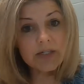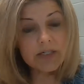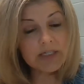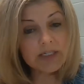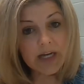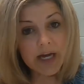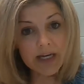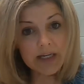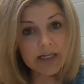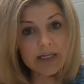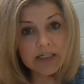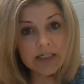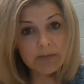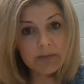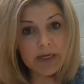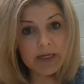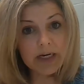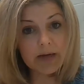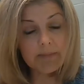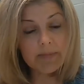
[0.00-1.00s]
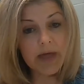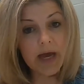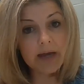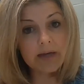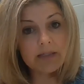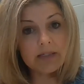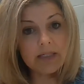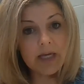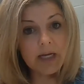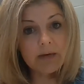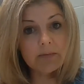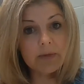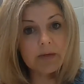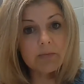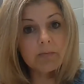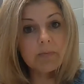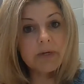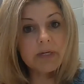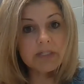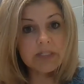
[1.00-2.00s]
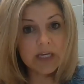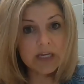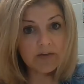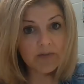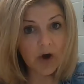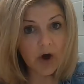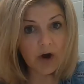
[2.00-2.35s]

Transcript: does not need to make up that assignment because they have